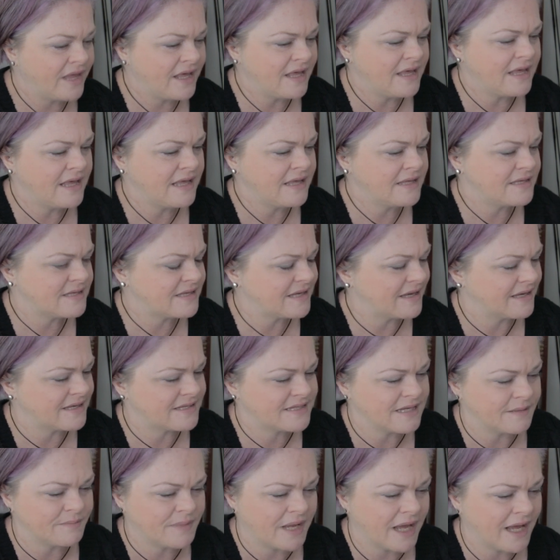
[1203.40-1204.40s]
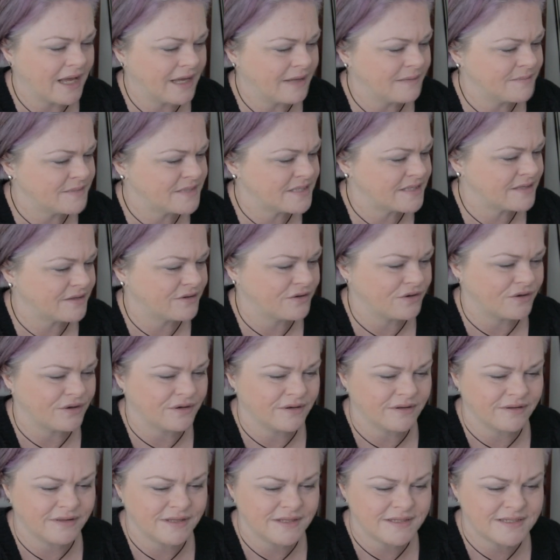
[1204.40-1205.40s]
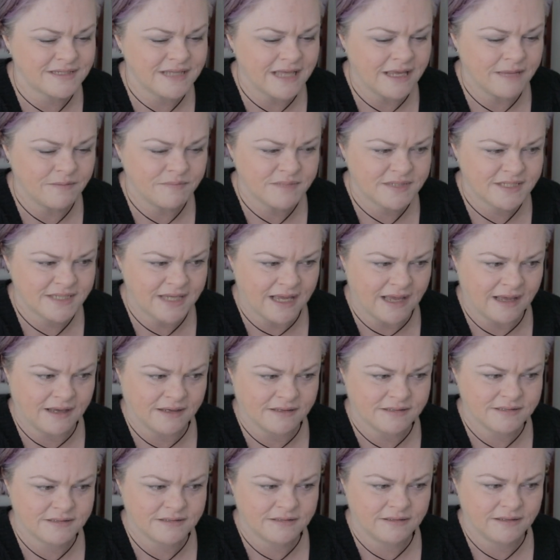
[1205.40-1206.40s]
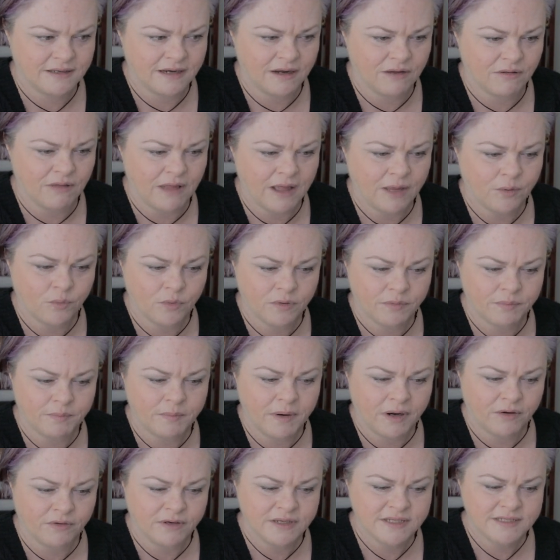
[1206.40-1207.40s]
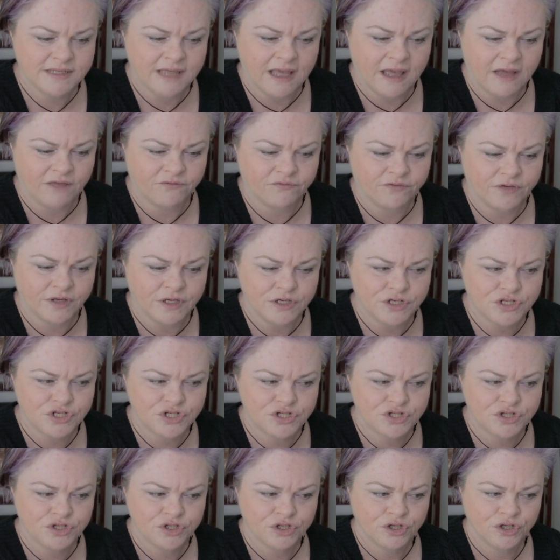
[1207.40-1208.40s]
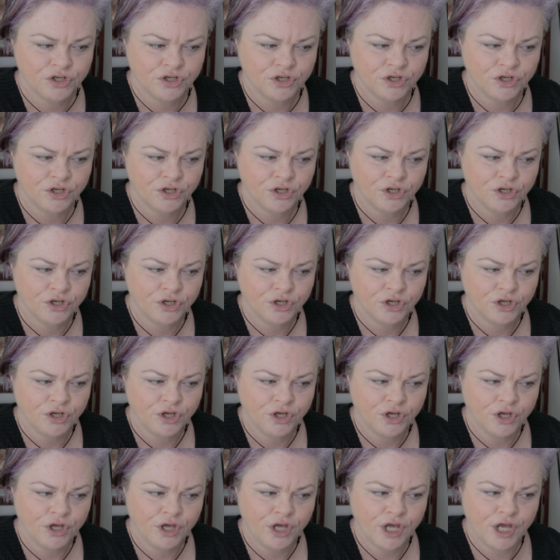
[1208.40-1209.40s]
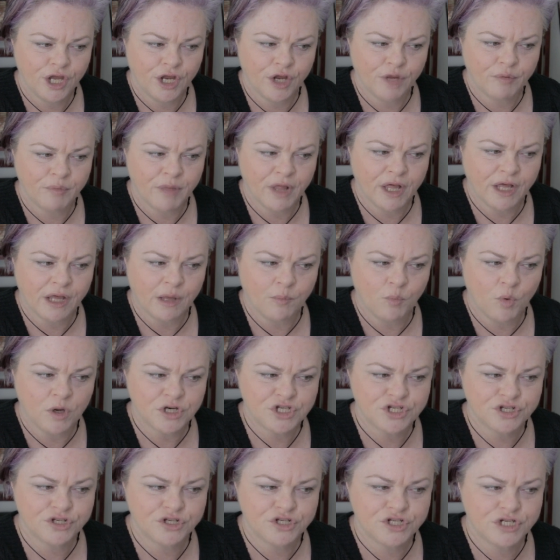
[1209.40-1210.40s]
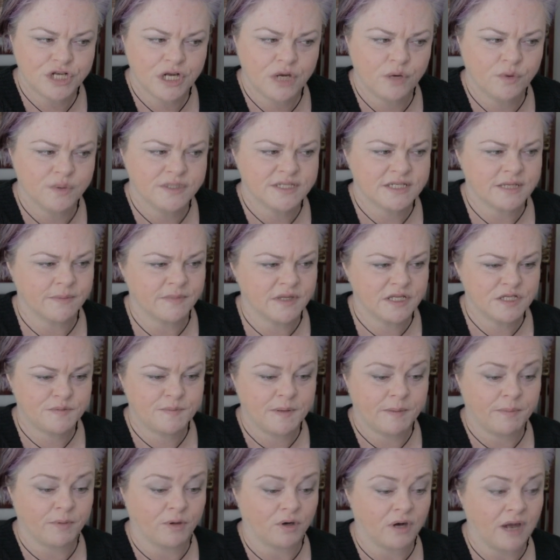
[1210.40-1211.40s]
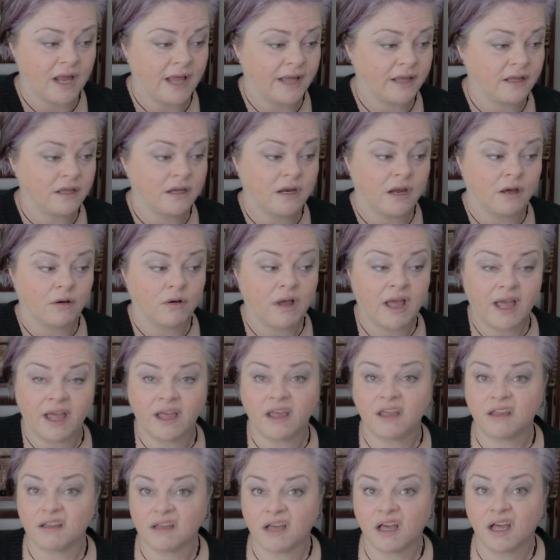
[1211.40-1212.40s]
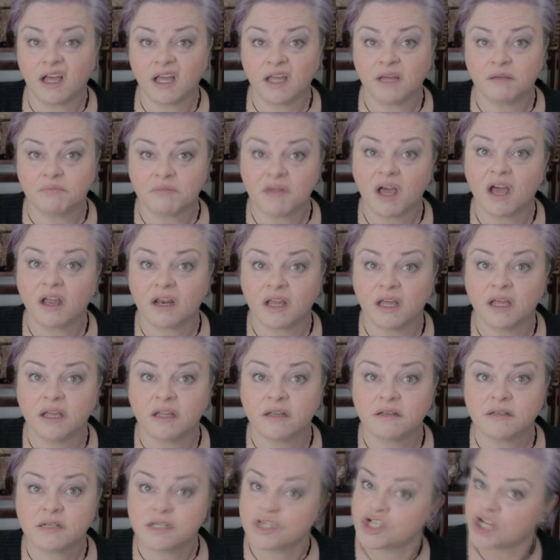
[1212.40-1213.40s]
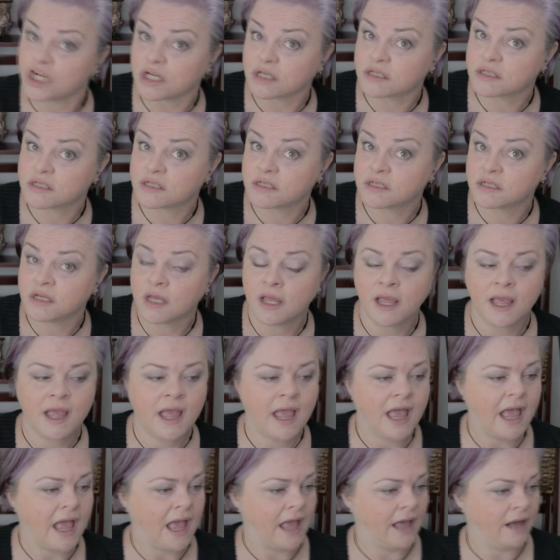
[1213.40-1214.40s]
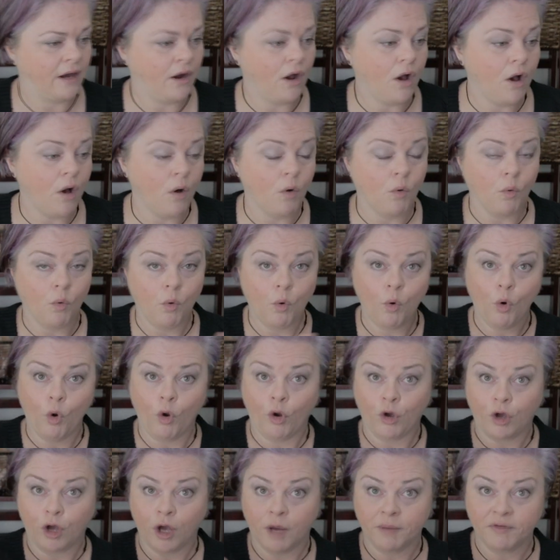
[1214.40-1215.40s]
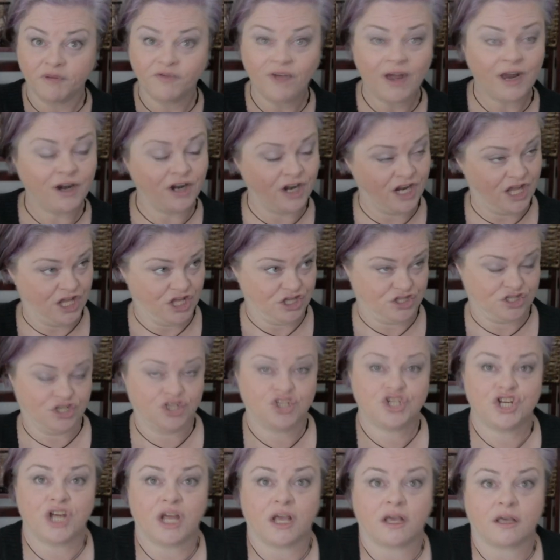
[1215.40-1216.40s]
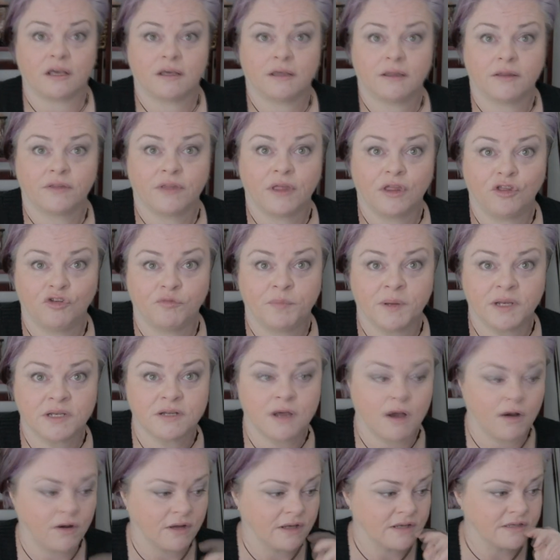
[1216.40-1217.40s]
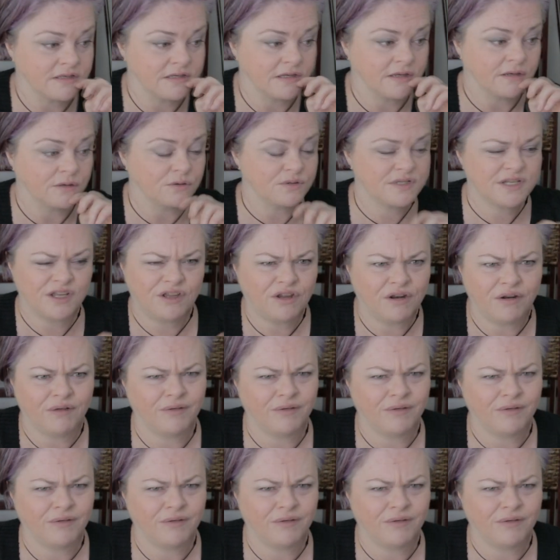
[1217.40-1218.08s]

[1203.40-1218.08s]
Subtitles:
these, sometimes they're the same sex, like with Meri's catfish. And I'm like, I'm watching the show, and some of these people are like, hey, I am not into chicks. And, oh, come to find out, it's a chick that you've been talking to. So